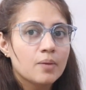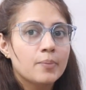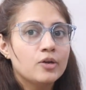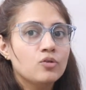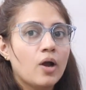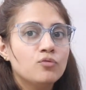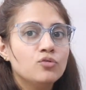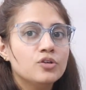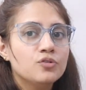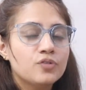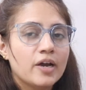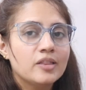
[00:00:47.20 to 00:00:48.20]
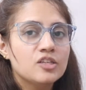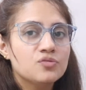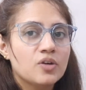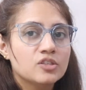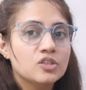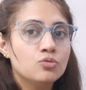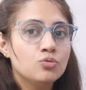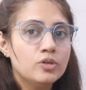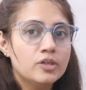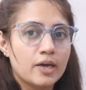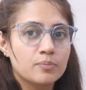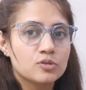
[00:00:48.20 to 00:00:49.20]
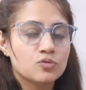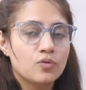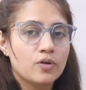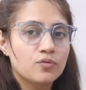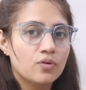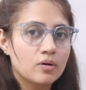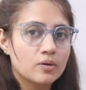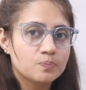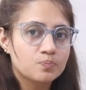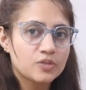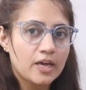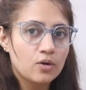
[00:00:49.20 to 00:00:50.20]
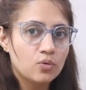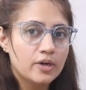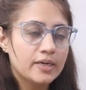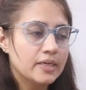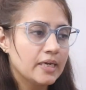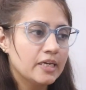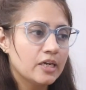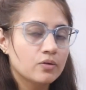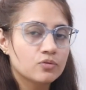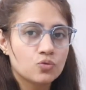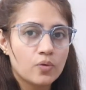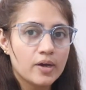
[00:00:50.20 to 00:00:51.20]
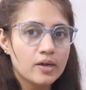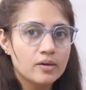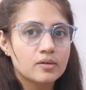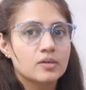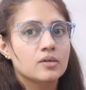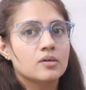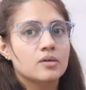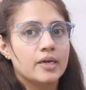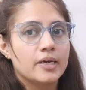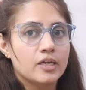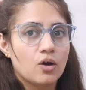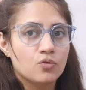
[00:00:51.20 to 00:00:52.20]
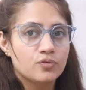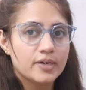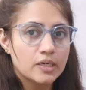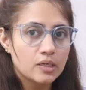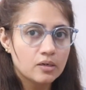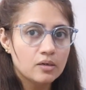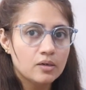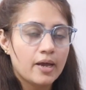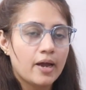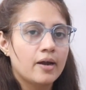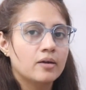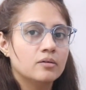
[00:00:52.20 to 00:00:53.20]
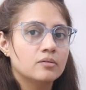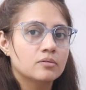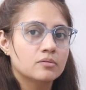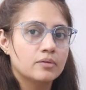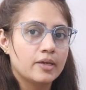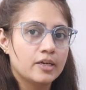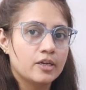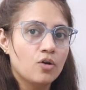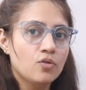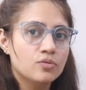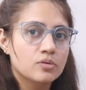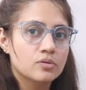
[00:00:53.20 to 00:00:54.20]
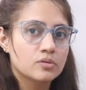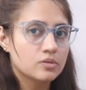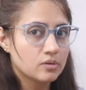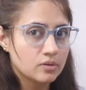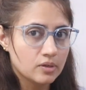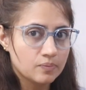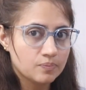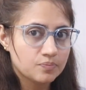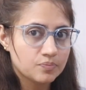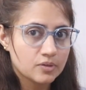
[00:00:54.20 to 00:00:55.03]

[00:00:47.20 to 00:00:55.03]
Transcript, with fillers: But you have to define this function three times. One for calculating area of square, area of rectangle and area of circle.